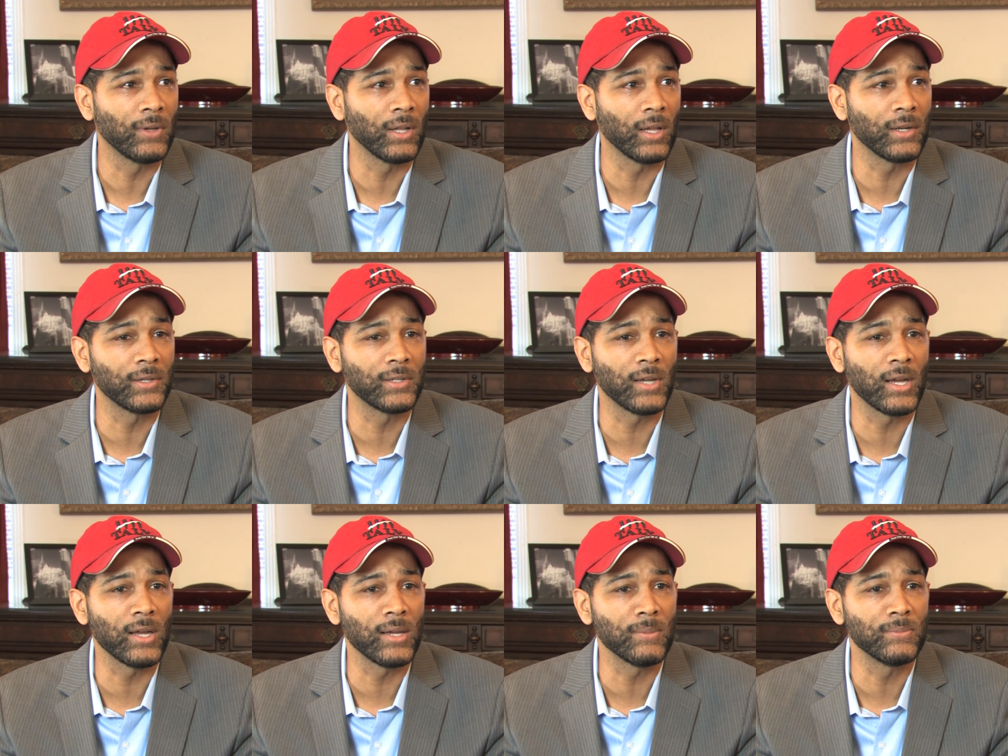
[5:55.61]
A lot of
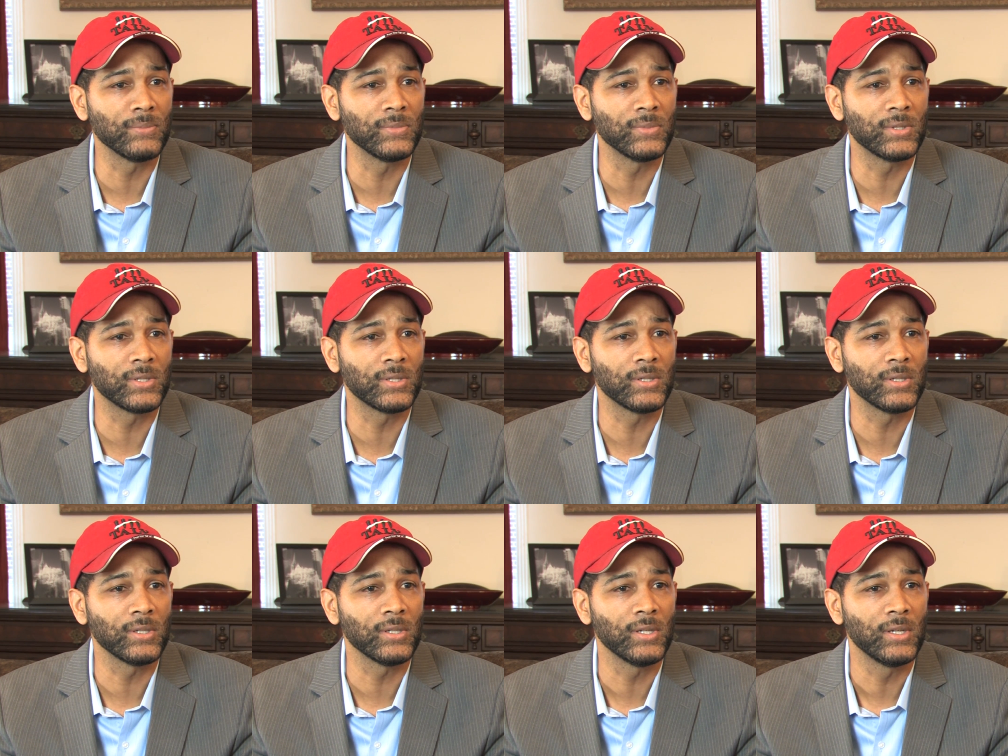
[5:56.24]

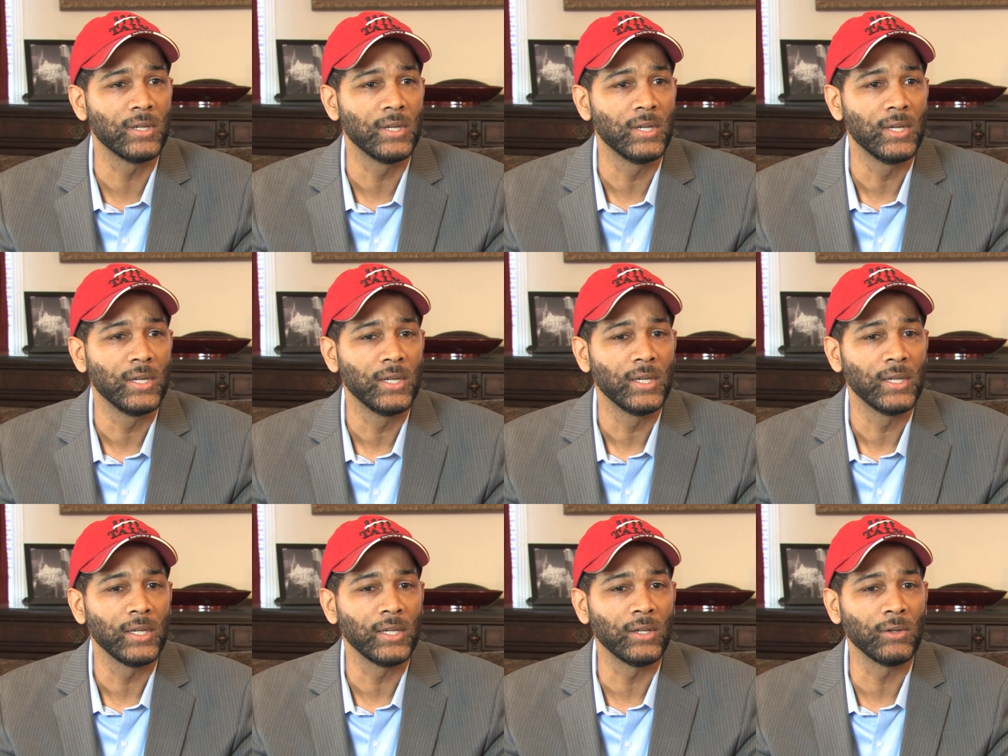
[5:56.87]
times
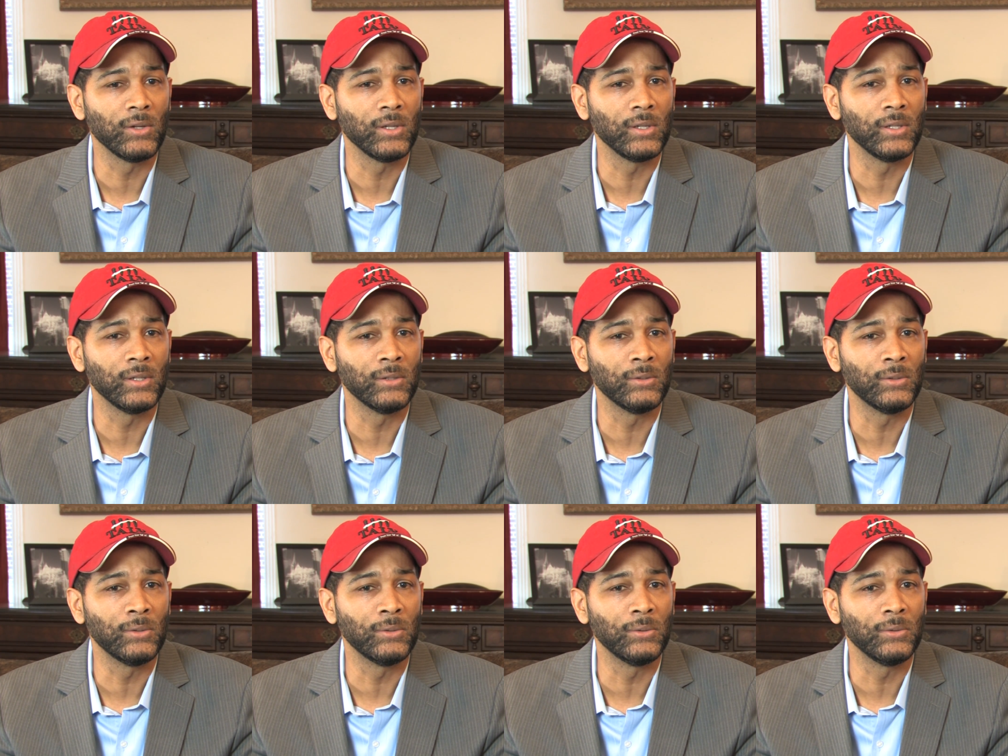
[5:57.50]
you know,
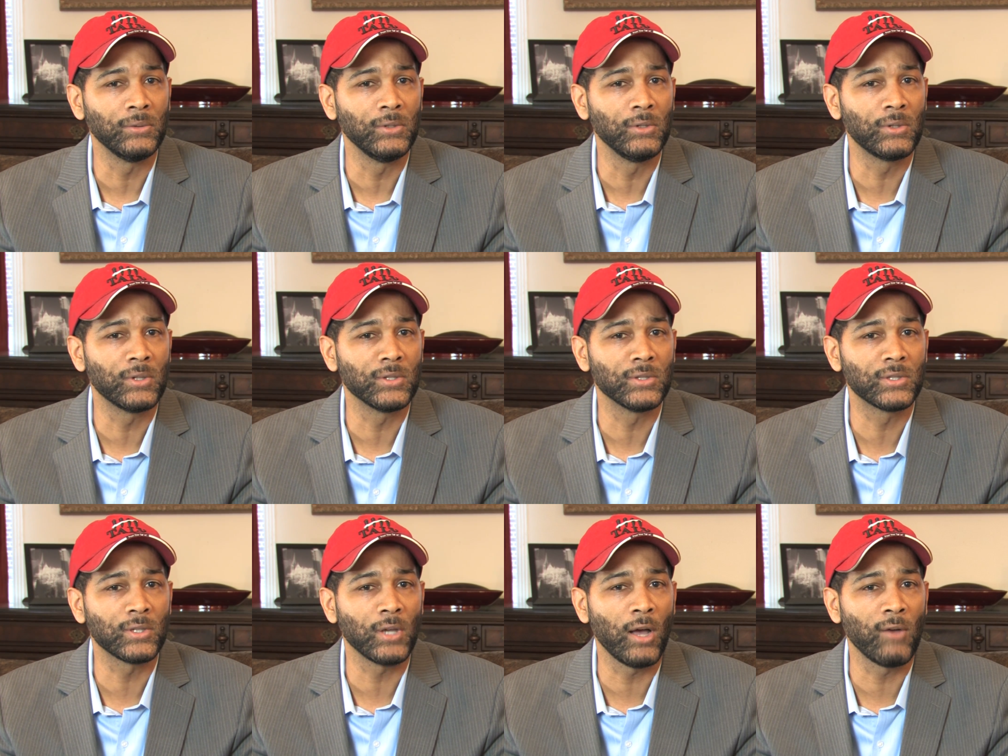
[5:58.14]
you, you
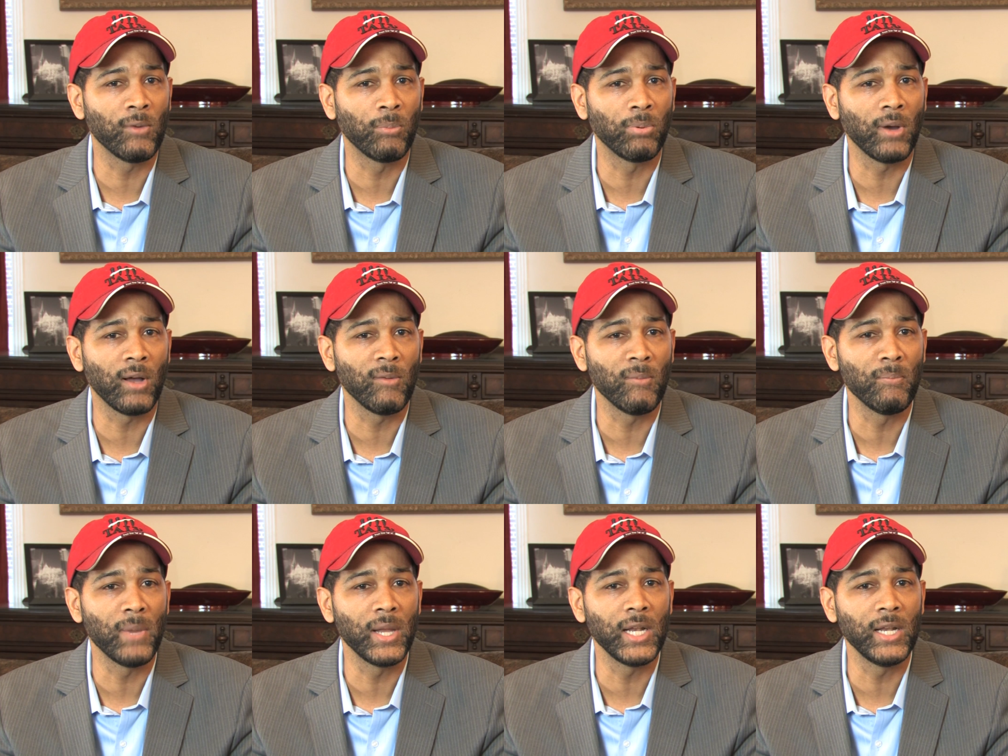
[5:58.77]
can solve a
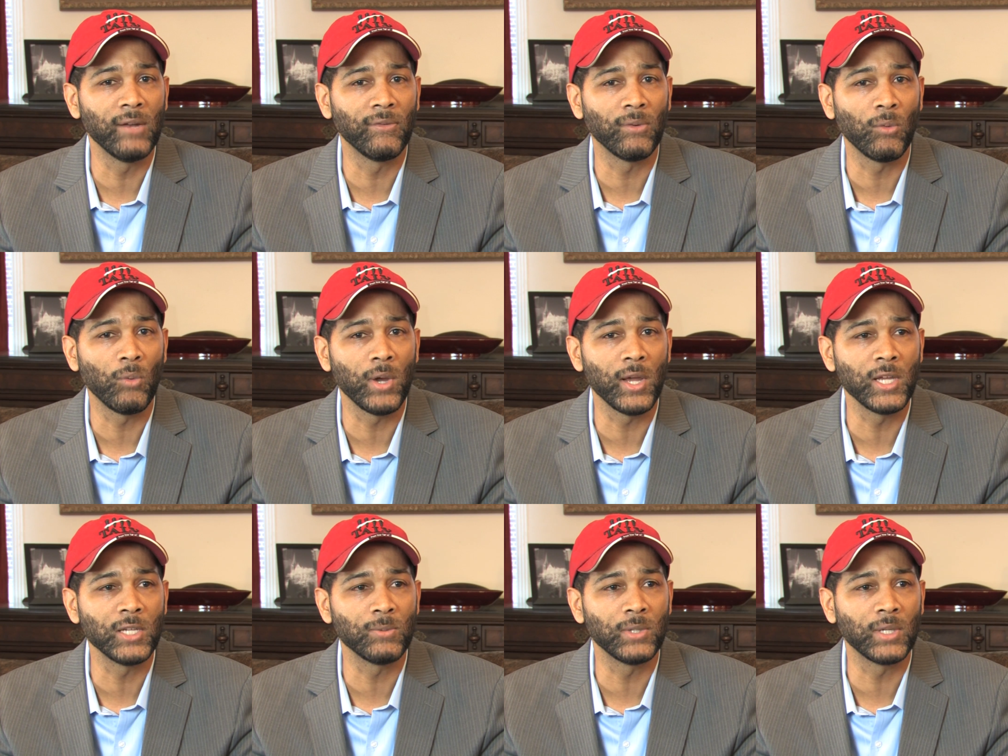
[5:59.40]
problem many different
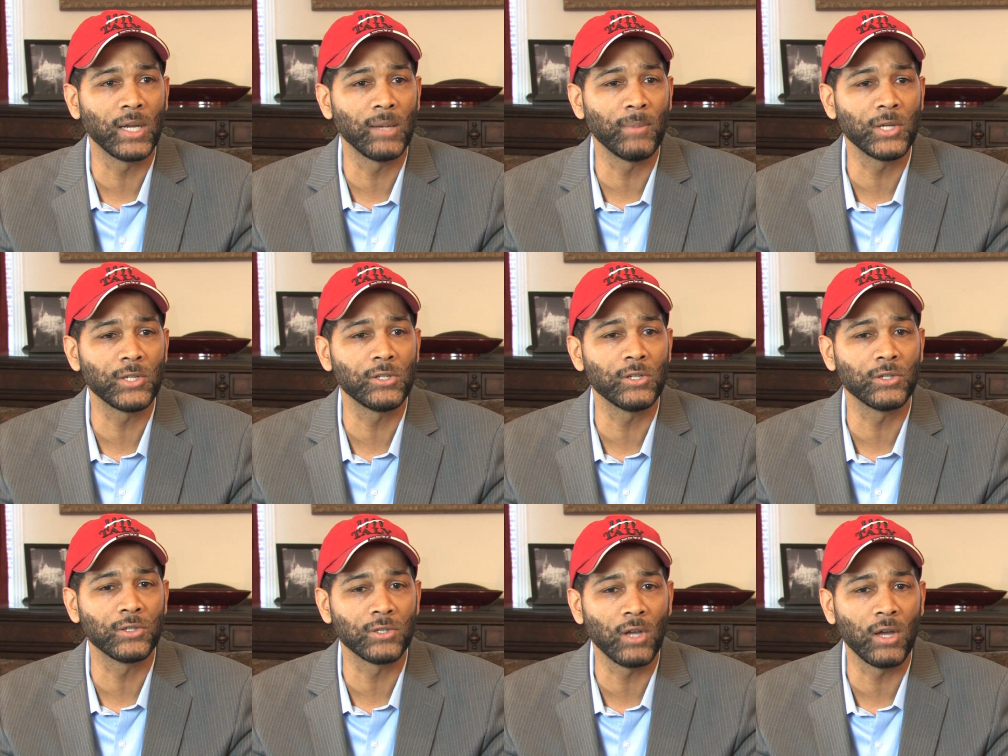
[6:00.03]
ways, but you gotta make
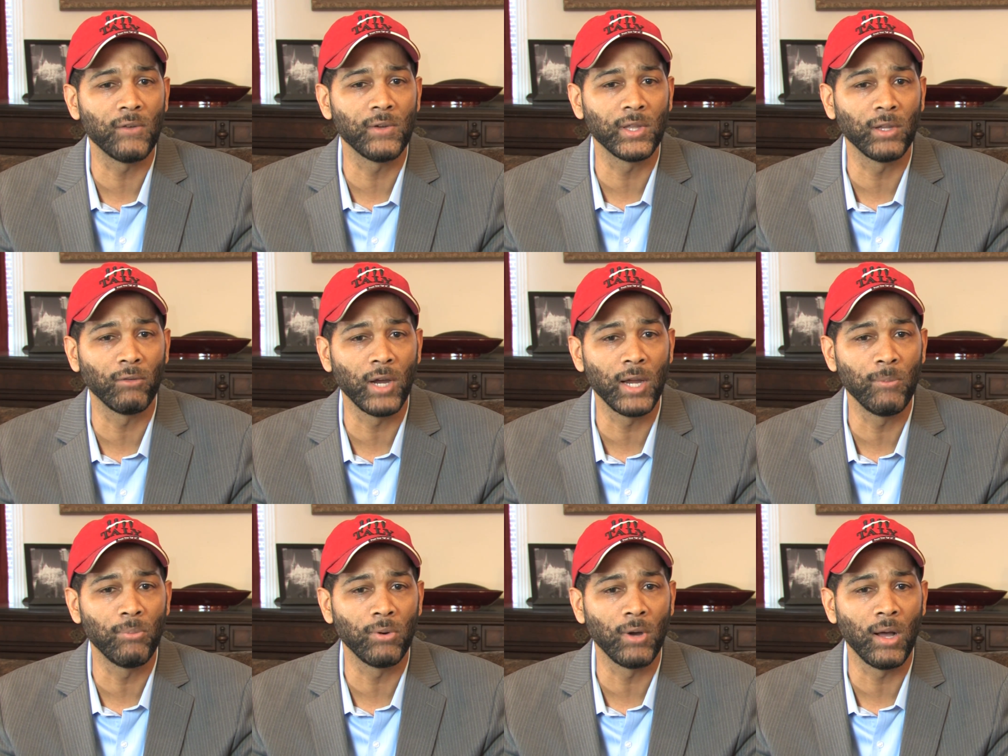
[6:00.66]
sure you're solving the
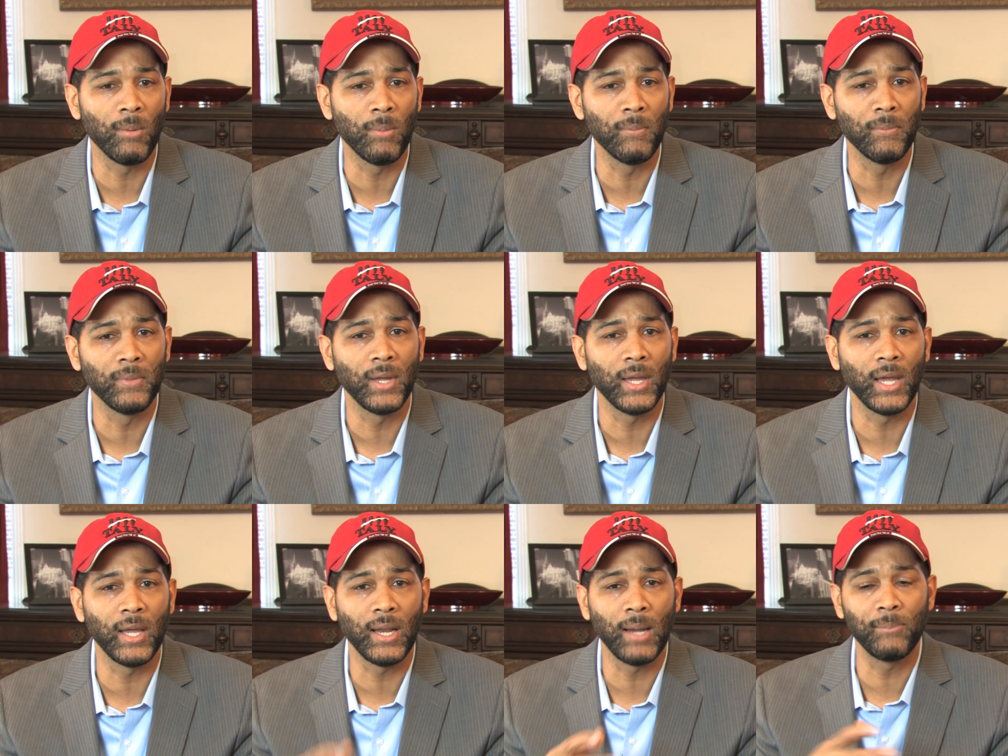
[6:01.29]
right problem.
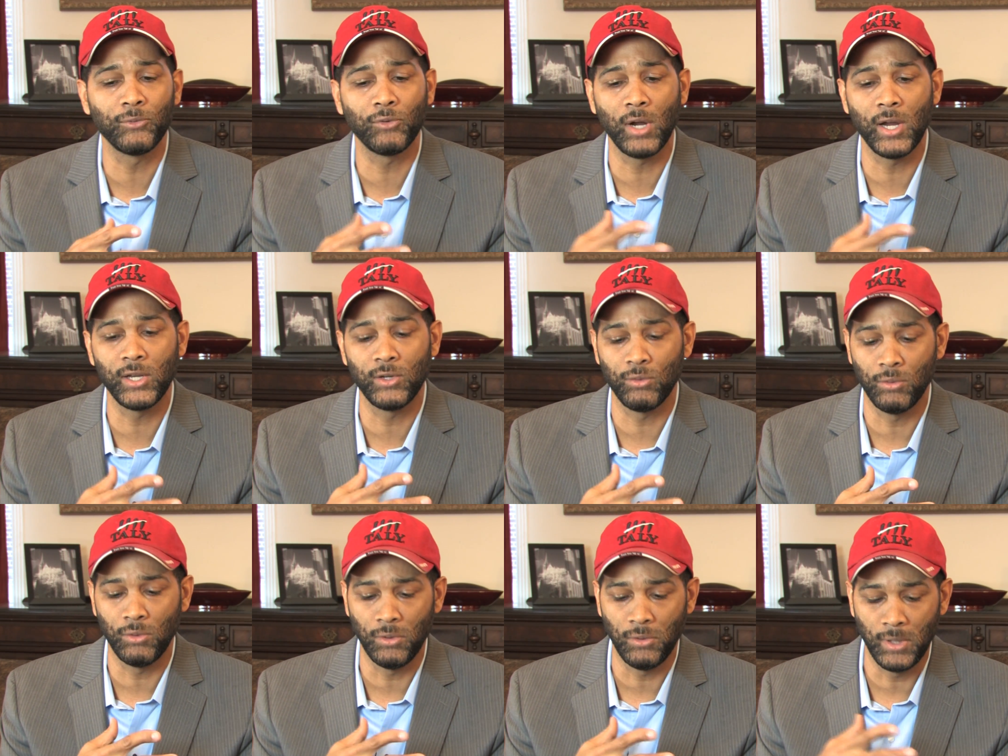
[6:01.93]
And I'm trying
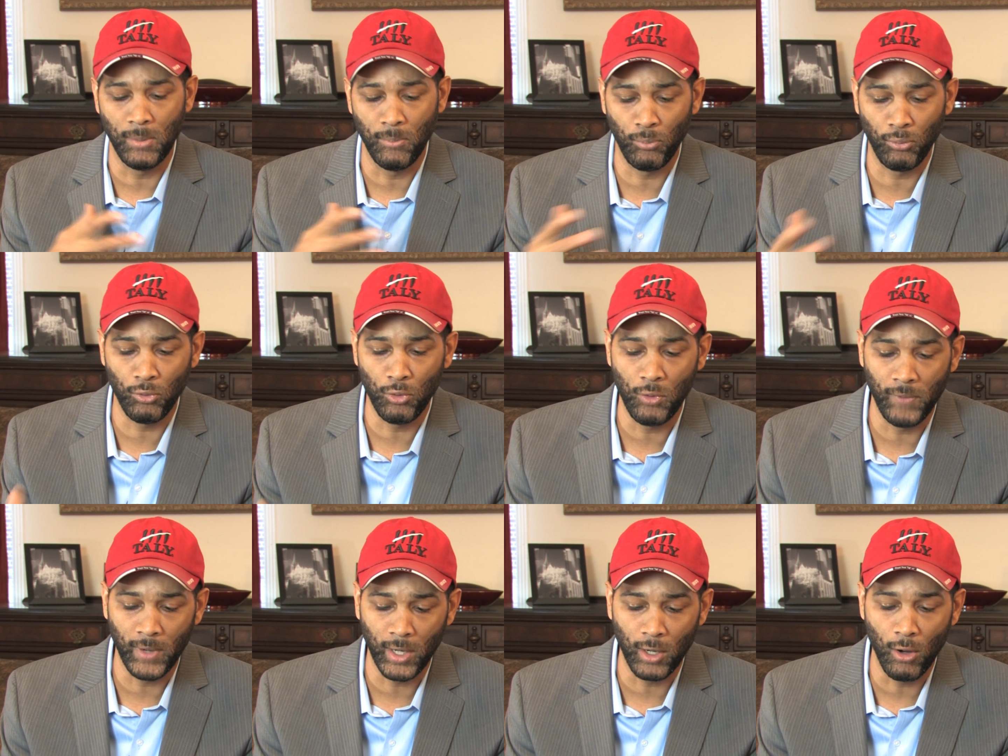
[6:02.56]
to
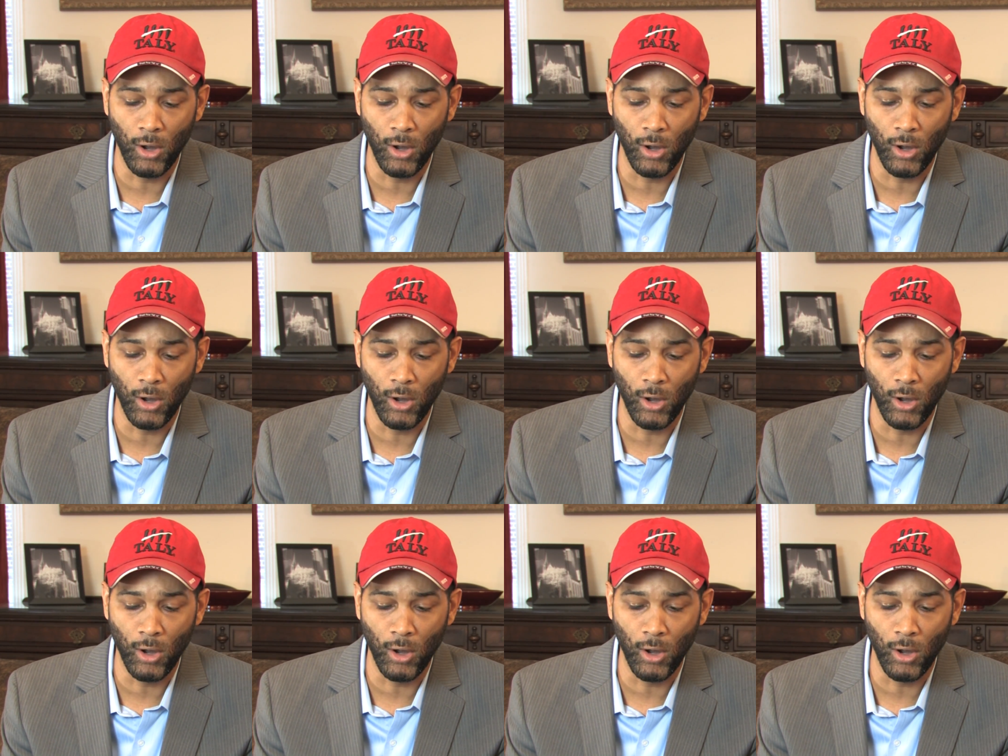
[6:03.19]
improve a